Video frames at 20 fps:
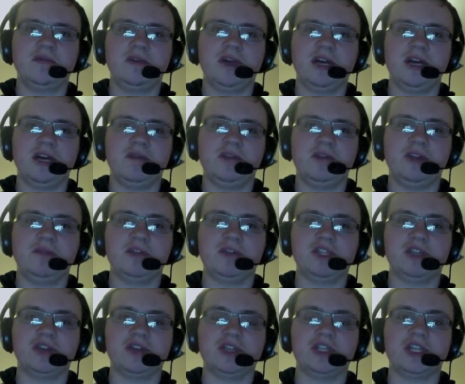when he was
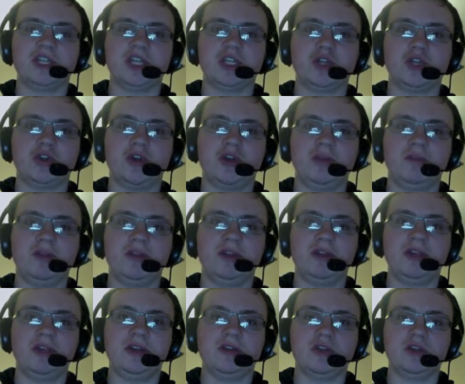near the stage, climbing
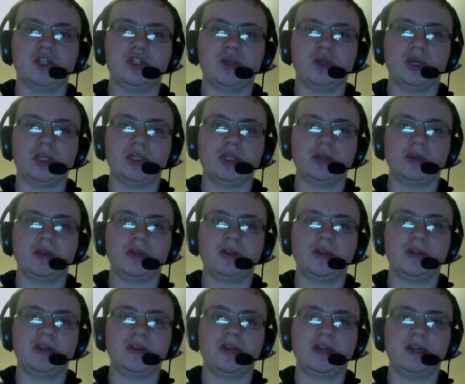the structure
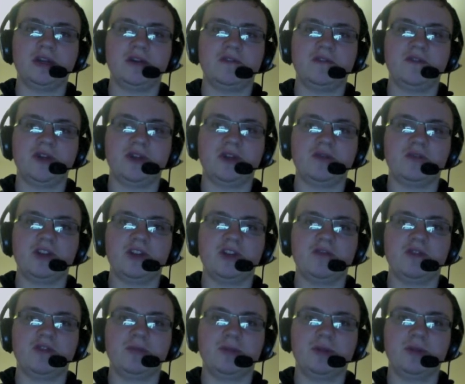thing of like the Royal
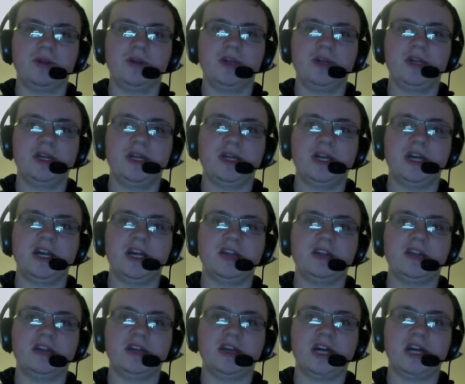Rumble, and
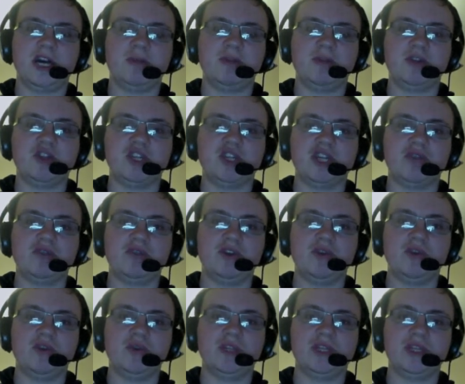Alberto Del
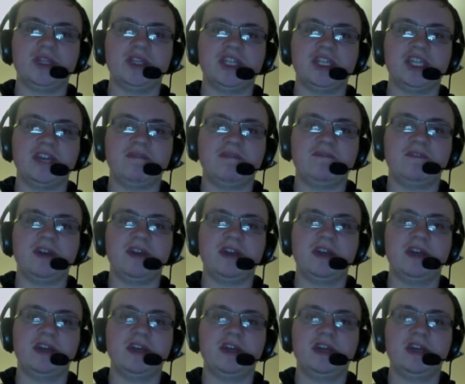Rio did the same thing,
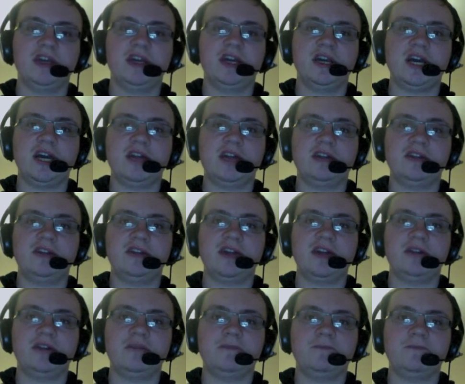and
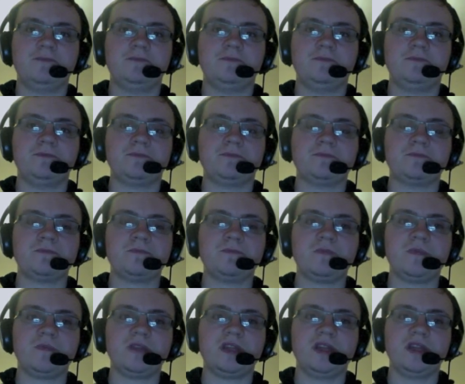then
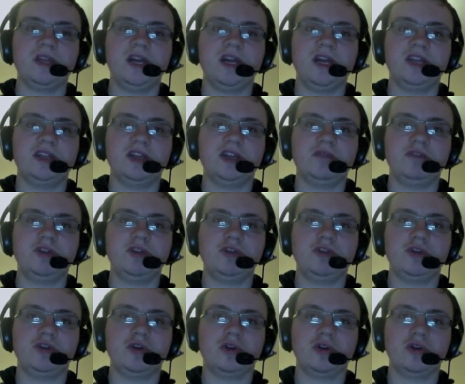Del Rio
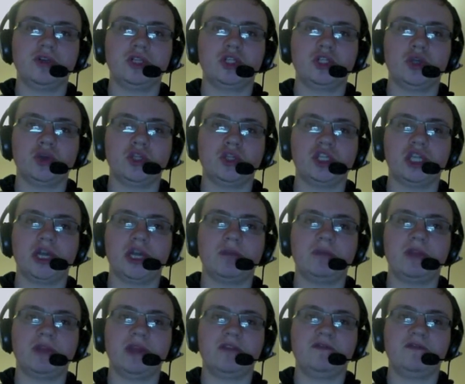got
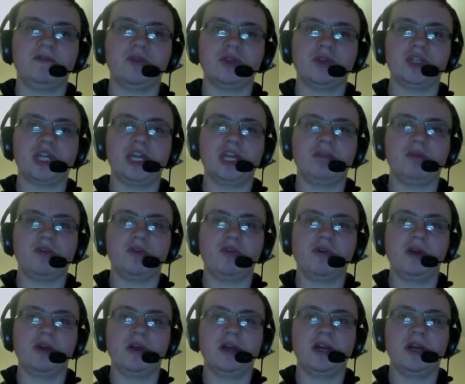chokeslammed through a table,
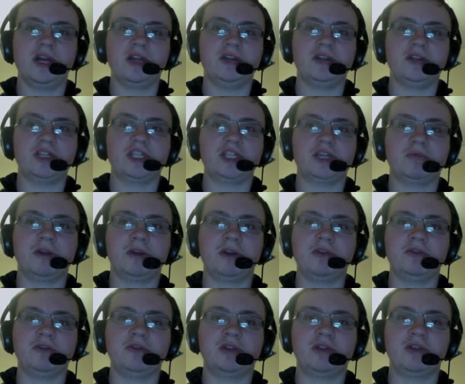and somehow
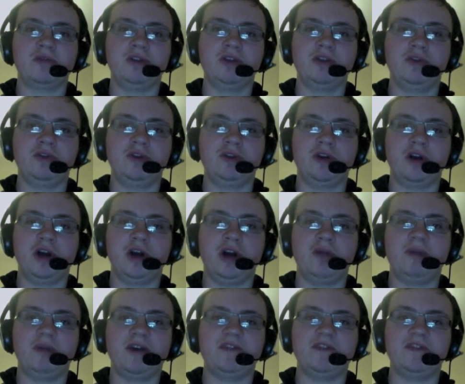Del Rio got
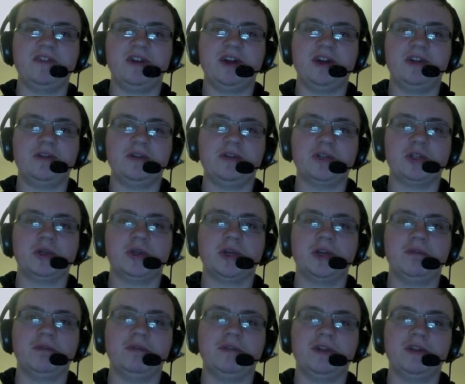up after that. I'm not sure
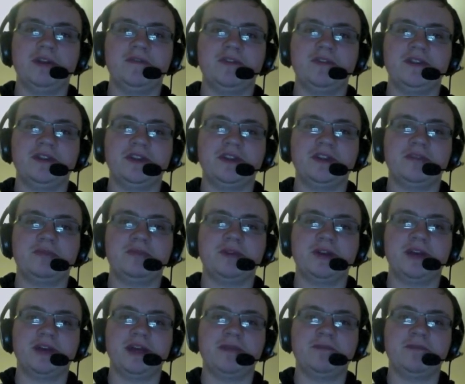how on earth he did it,
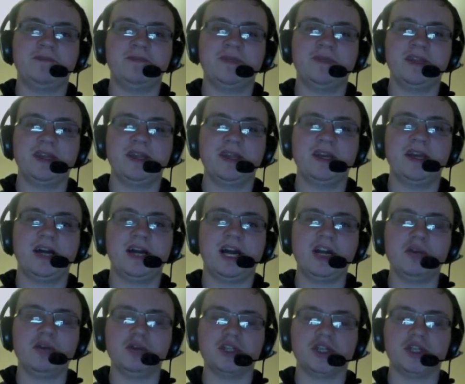but I
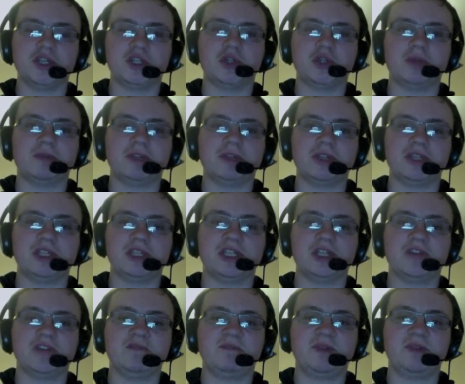know it was all scripted and
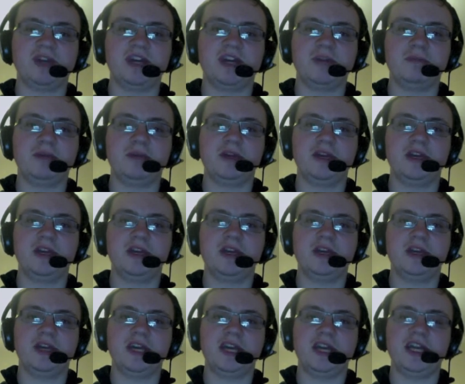stuff, but
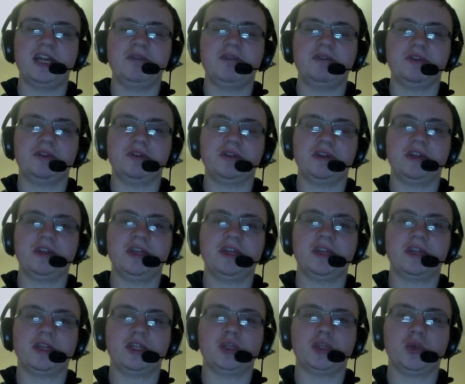anyone who could have taken
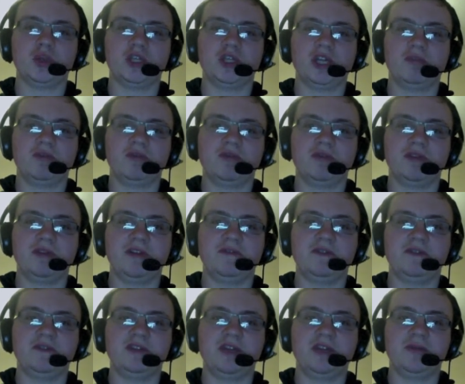that chokeslam in real life for
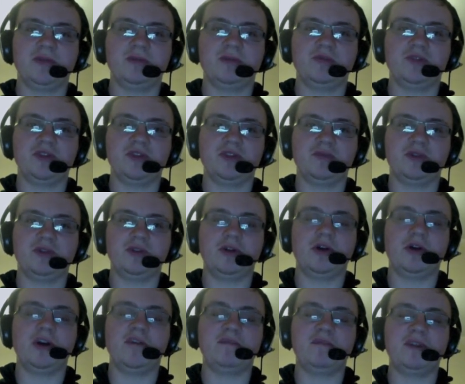a table probably would not
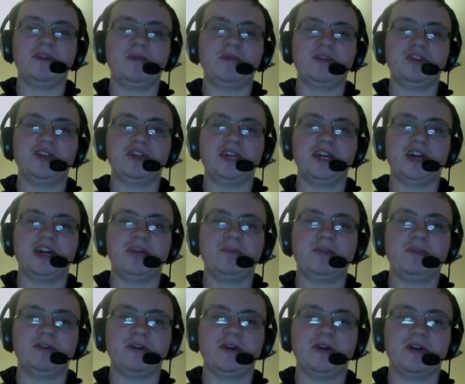have been able to get up
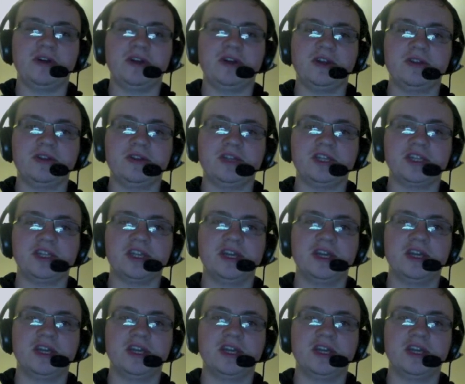but like at least